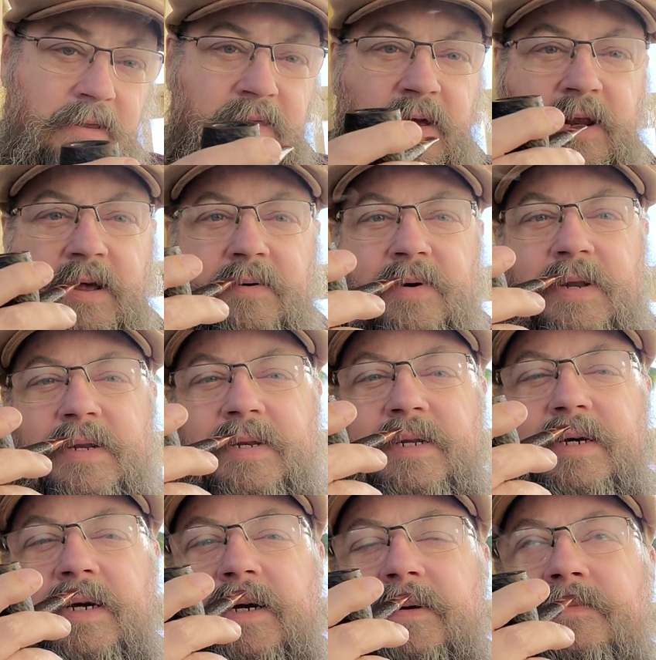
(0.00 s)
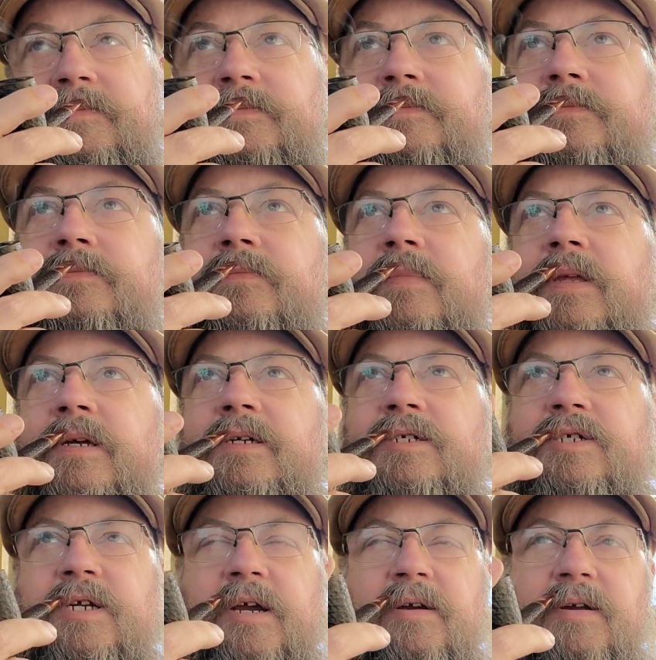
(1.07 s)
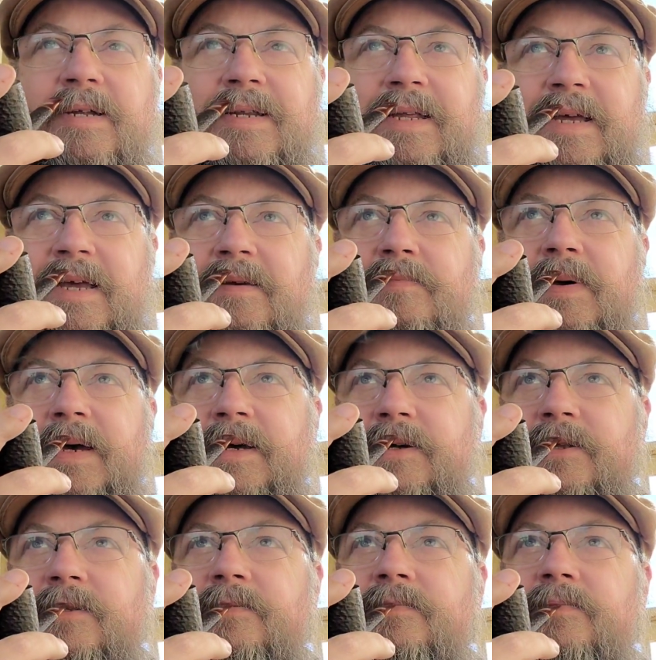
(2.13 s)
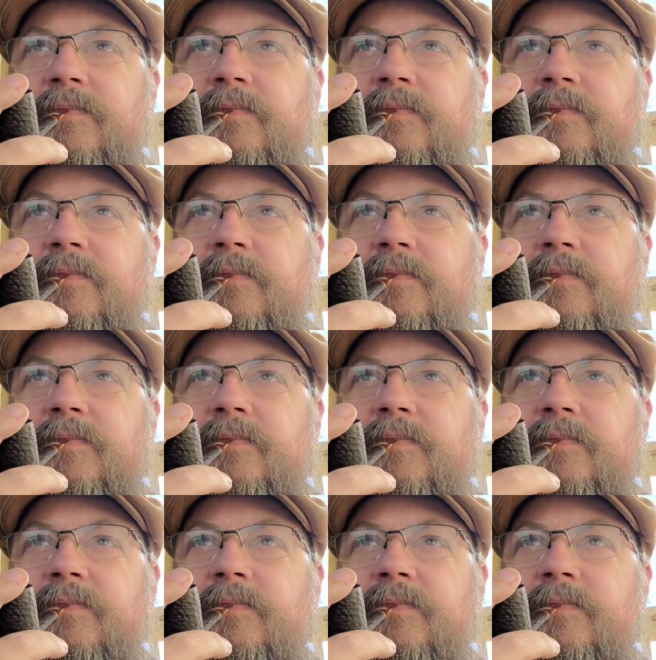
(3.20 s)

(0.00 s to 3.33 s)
Thought I would share an email